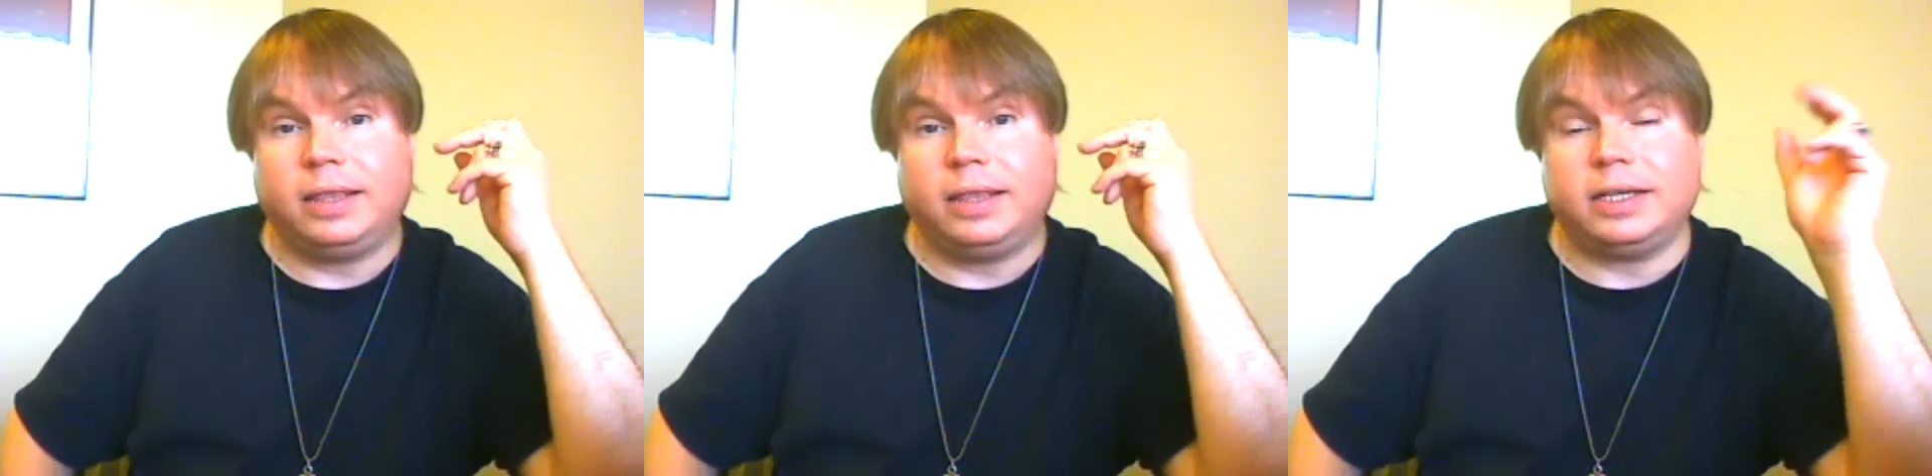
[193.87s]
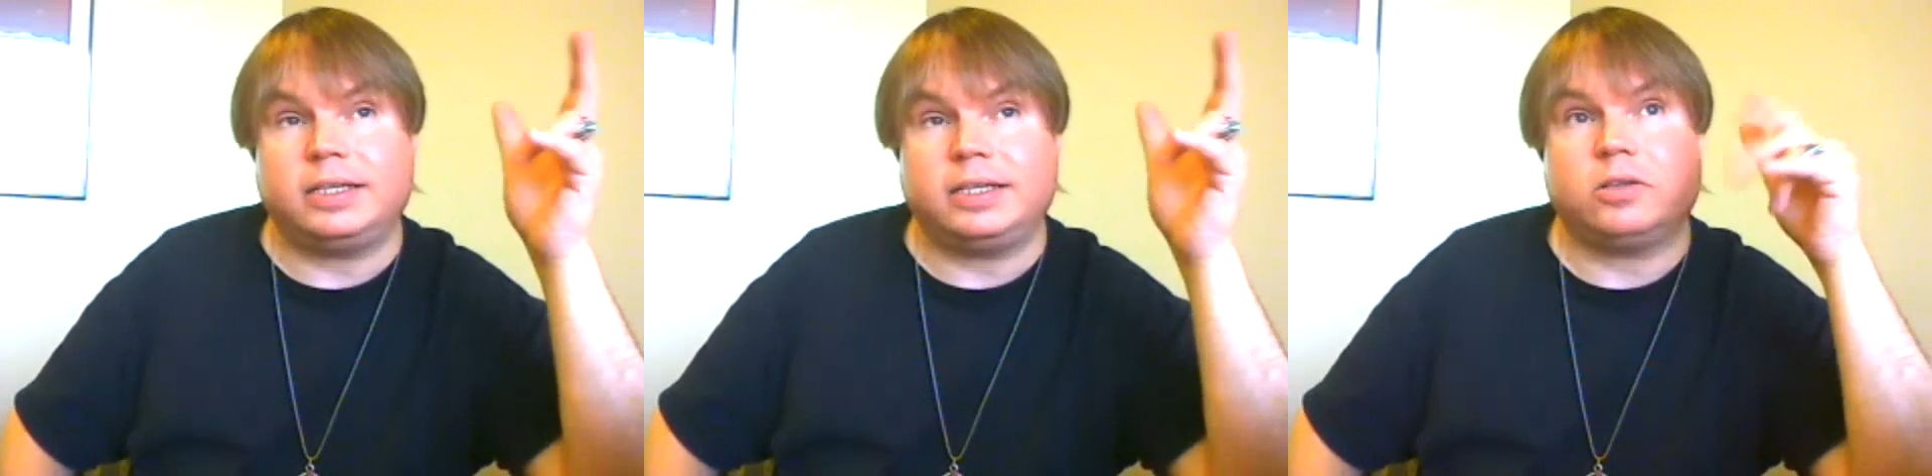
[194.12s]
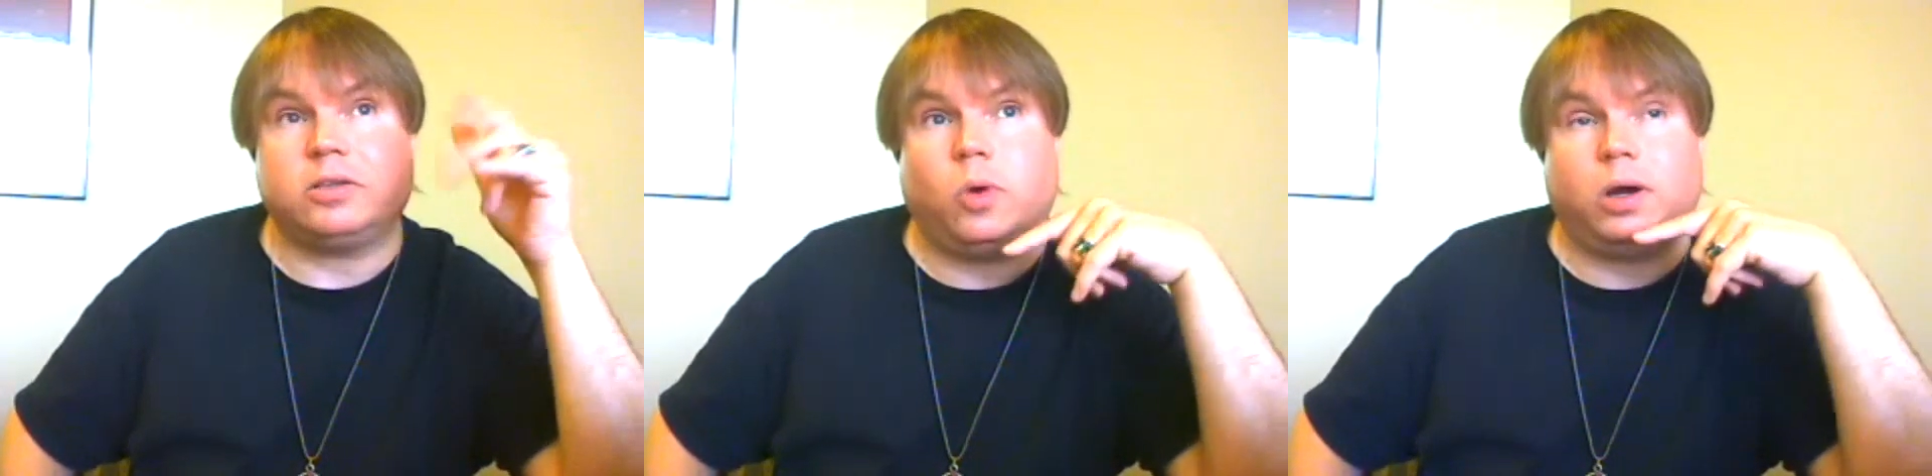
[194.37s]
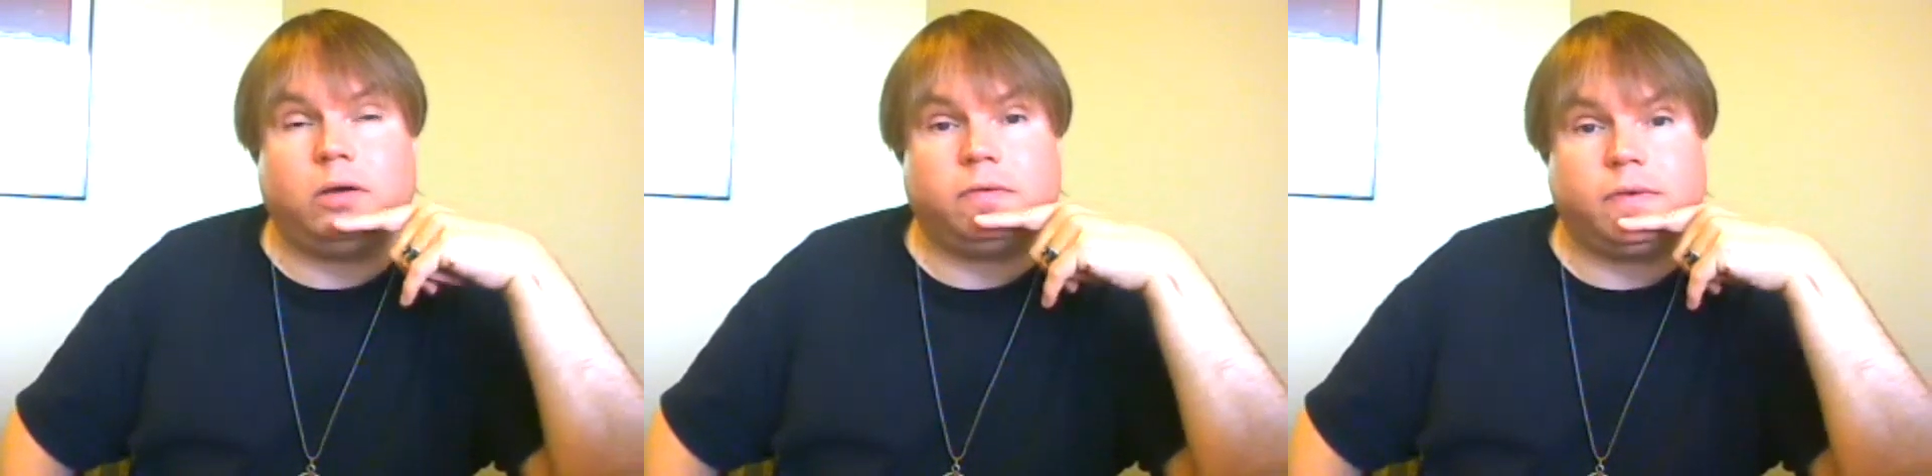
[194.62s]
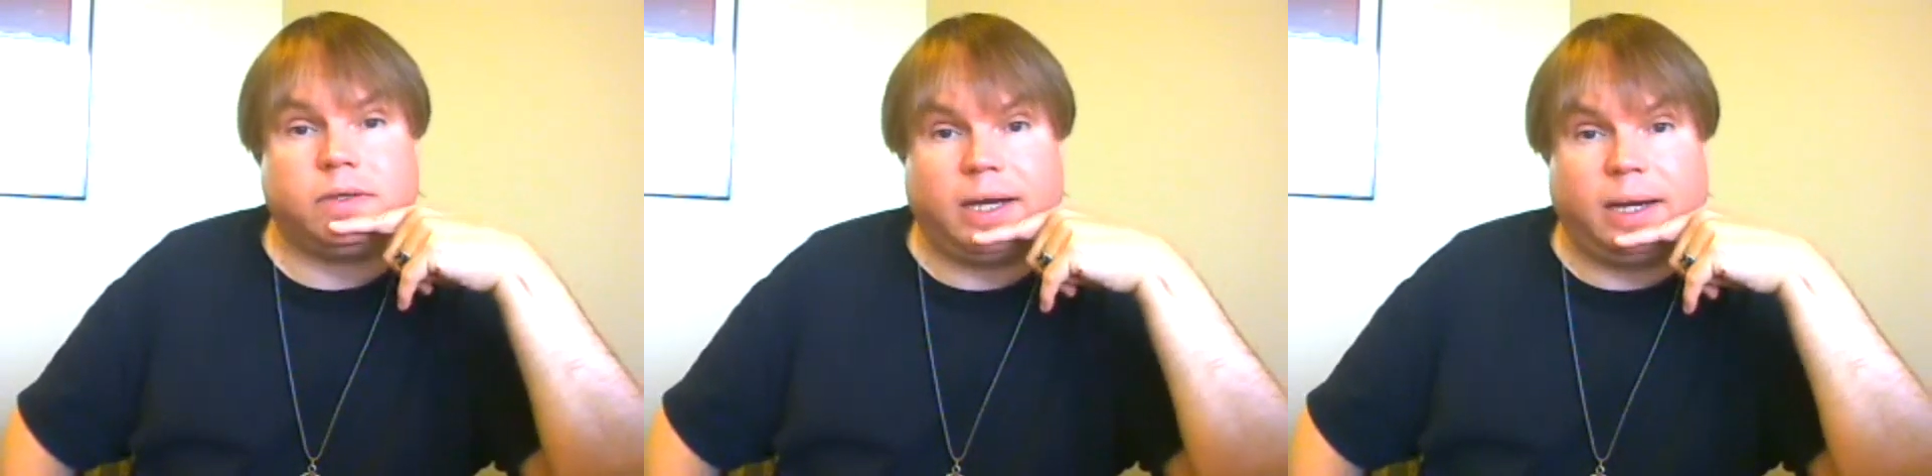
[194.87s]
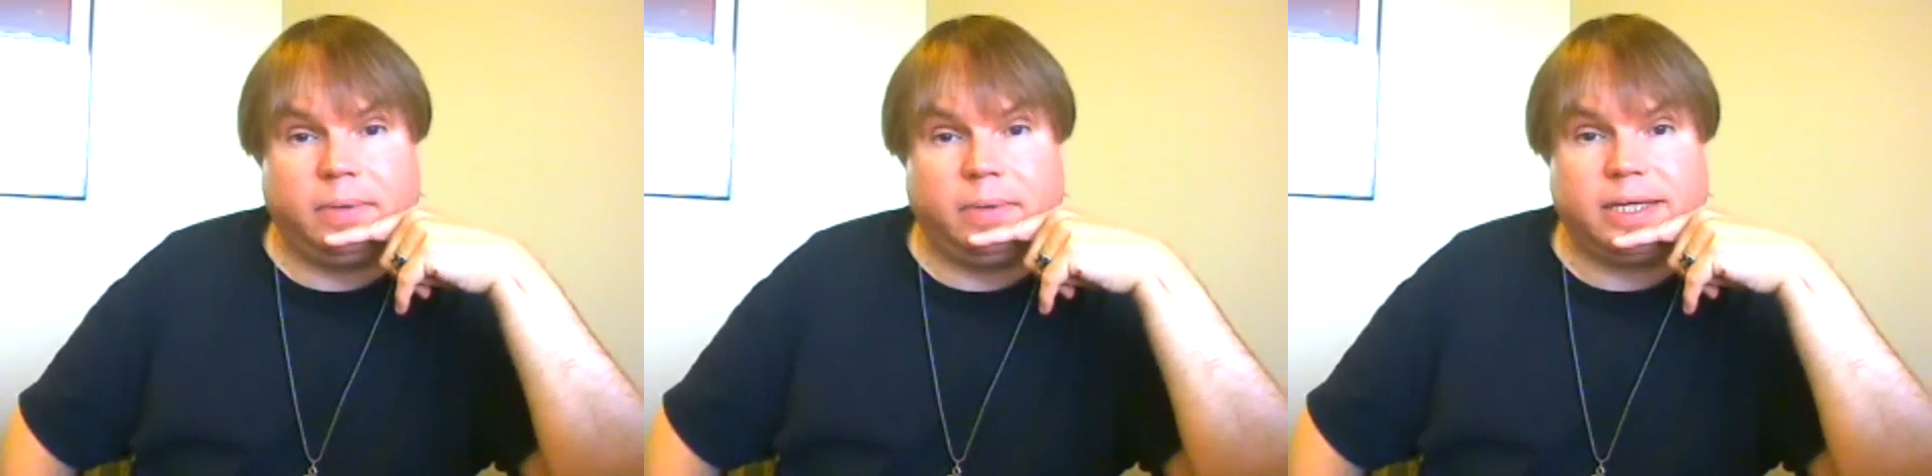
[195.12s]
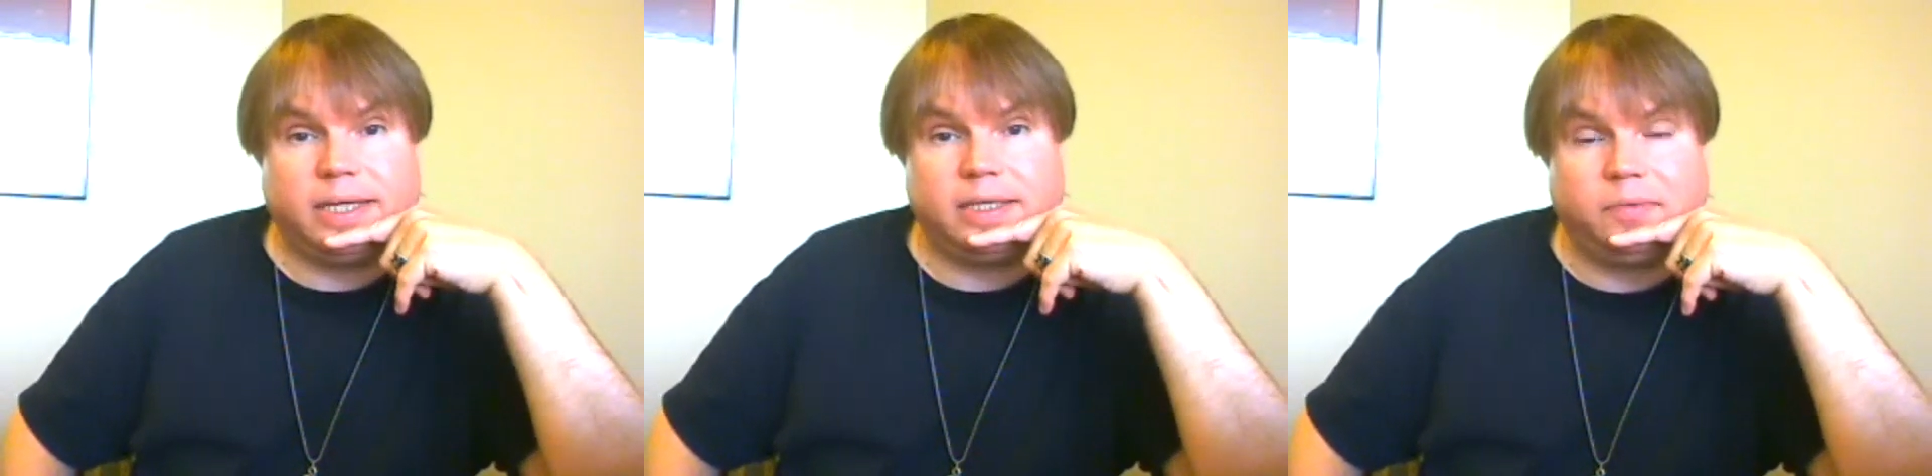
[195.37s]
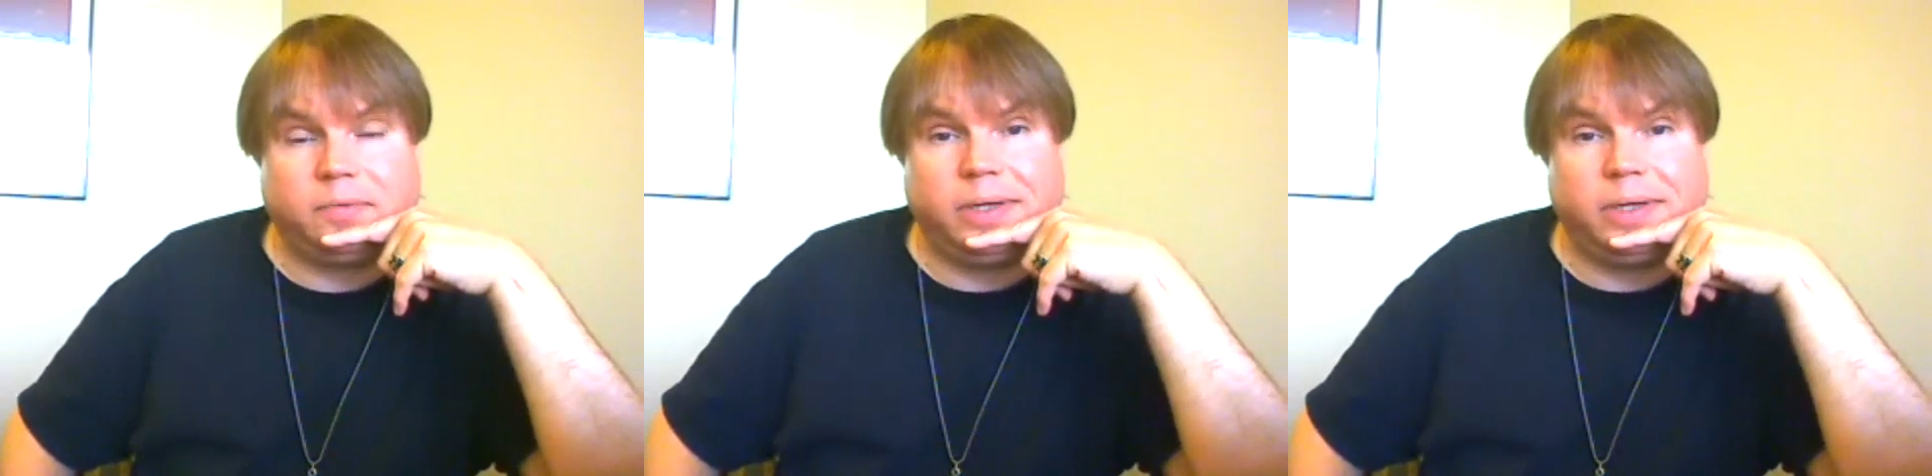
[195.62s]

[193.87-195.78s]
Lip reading: this is a wonderful time because it